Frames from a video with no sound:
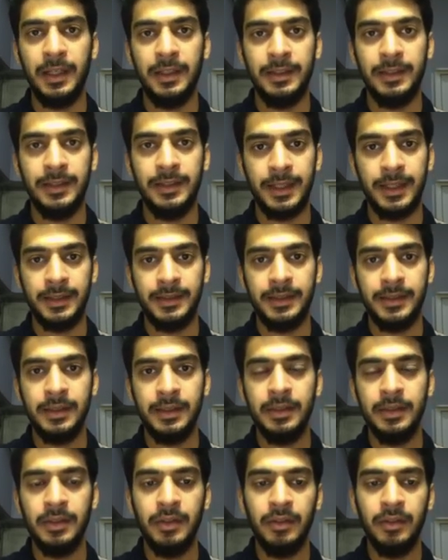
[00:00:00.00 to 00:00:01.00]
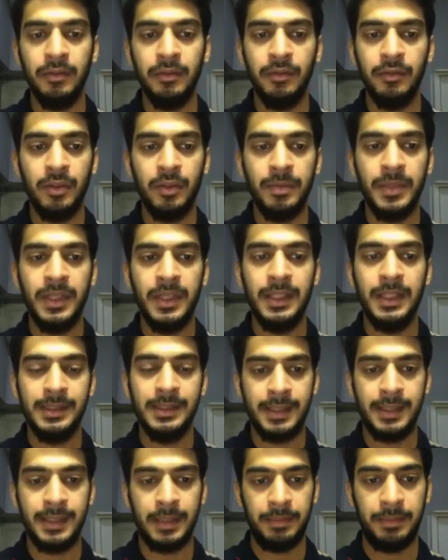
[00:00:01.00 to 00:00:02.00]
that is the verb
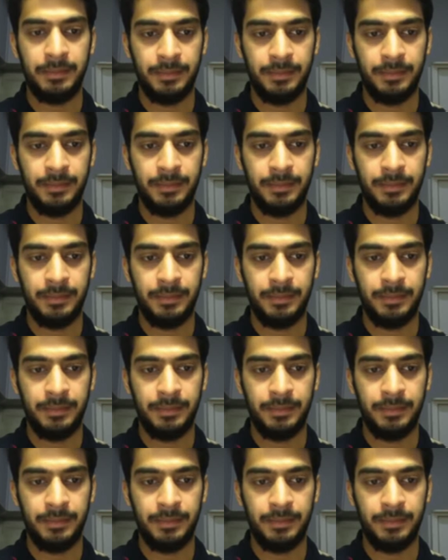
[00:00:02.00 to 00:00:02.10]
stem.